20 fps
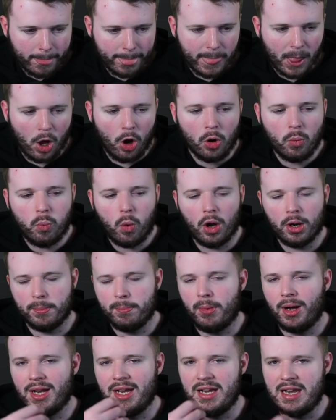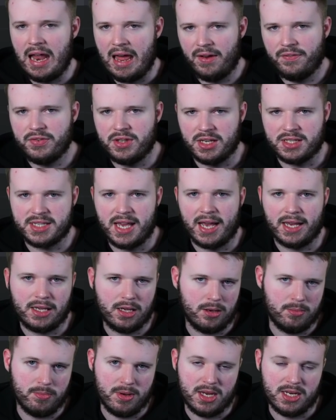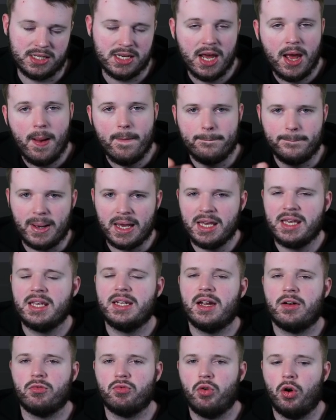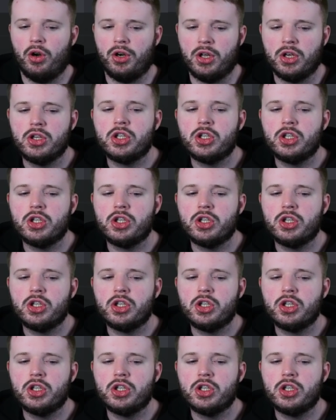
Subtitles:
I want my left attacking mid making that run